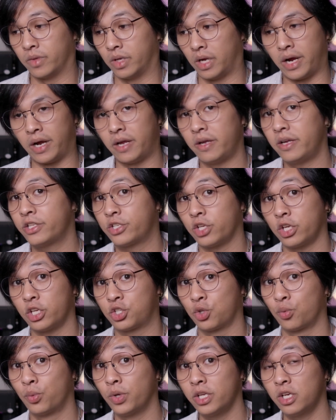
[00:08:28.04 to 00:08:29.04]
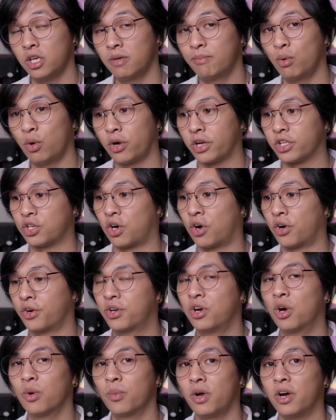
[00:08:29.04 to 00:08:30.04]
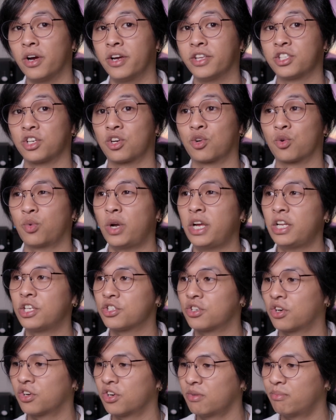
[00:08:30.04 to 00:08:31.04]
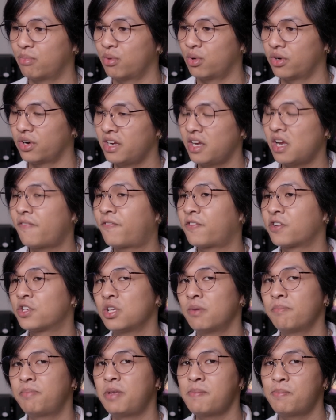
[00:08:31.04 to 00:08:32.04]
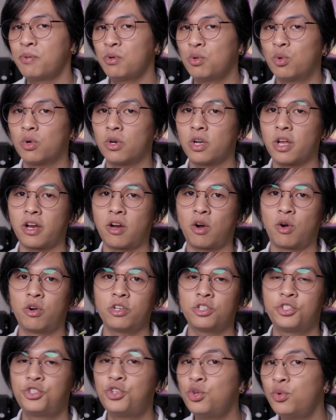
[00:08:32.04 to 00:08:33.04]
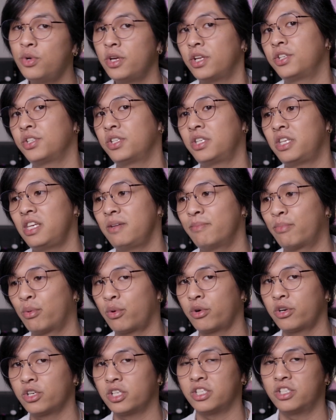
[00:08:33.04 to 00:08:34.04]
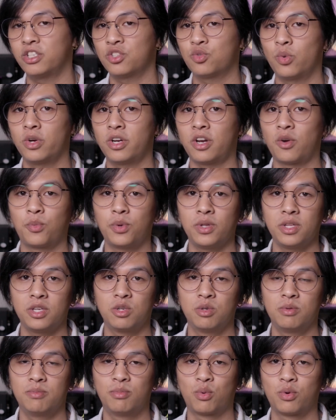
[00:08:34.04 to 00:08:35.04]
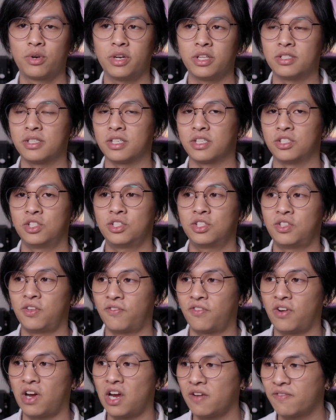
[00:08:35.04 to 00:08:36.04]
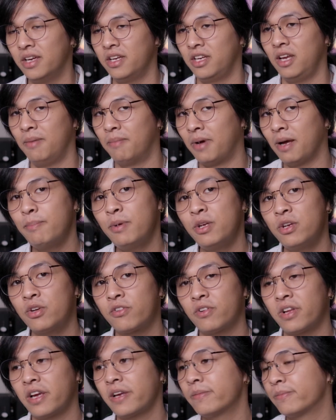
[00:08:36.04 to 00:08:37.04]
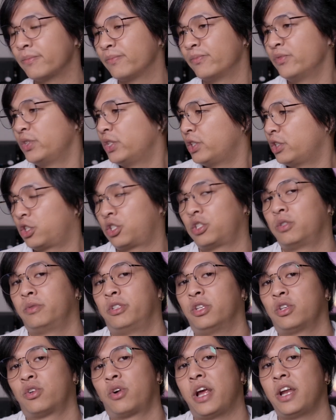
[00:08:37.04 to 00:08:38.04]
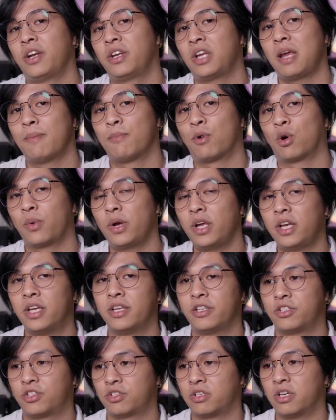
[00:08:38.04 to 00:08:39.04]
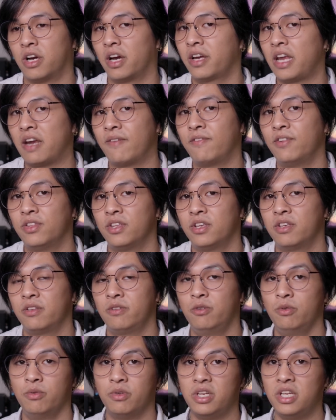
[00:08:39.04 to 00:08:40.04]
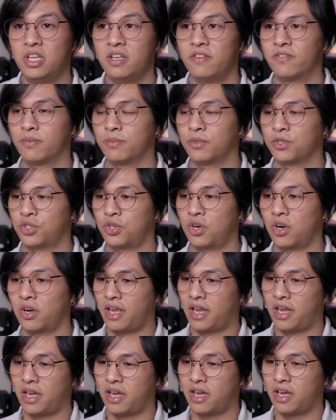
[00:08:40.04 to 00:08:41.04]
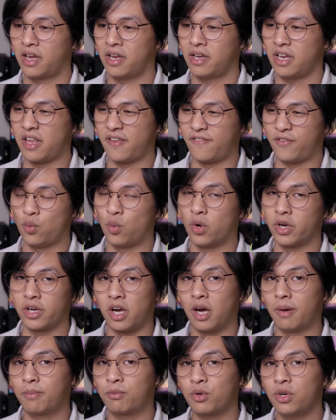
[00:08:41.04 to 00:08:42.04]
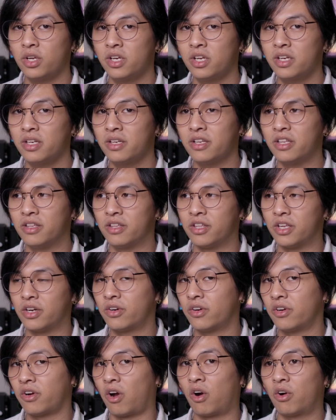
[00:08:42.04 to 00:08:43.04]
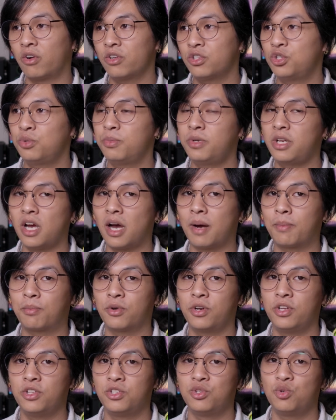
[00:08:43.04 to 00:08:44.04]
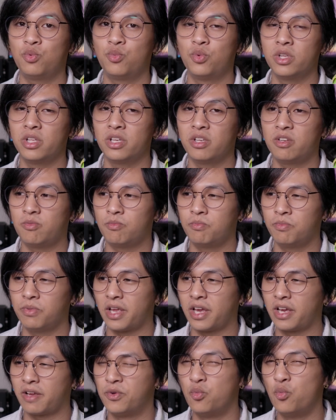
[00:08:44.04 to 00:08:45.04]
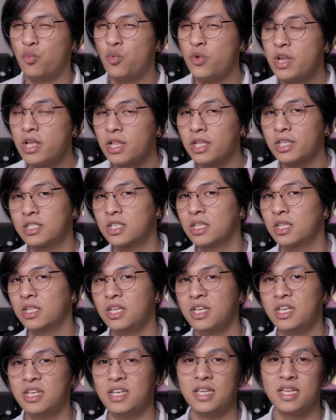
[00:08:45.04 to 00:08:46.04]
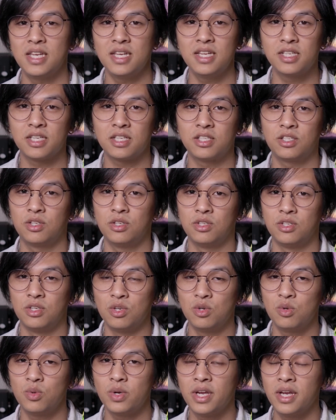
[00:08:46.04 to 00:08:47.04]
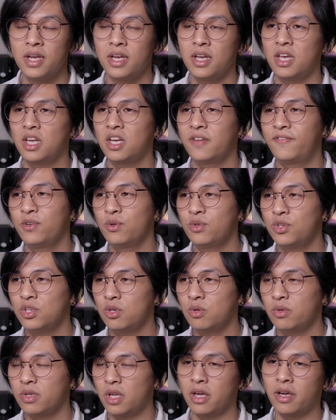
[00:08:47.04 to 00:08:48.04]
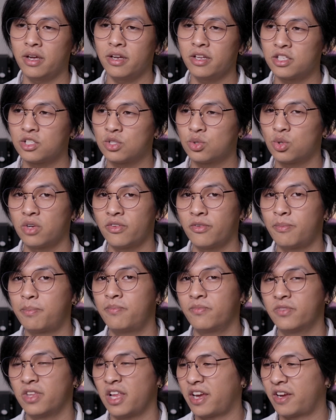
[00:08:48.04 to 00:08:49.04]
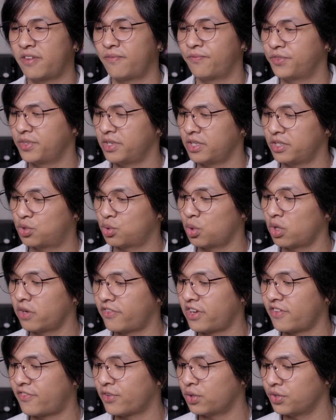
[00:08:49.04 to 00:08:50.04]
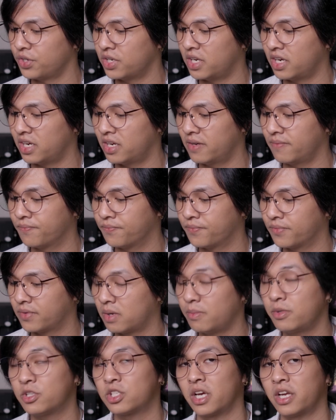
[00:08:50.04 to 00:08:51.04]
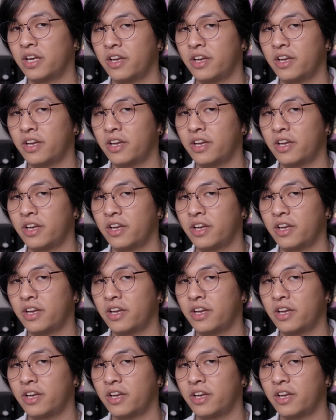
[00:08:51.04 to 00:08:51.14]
It's a really good board. It's hard to go wrong. It's a great starter board, and for some people who are aren't too into keyboards and just want a really good board that's like a 65, it might be your end game already. It's got everything you need from the start. And if you want to upgrade it, there aren't too many upgrades you really realistically need to do. And if you do, yeah, it's sort of difficult to get in. I mean, it's kind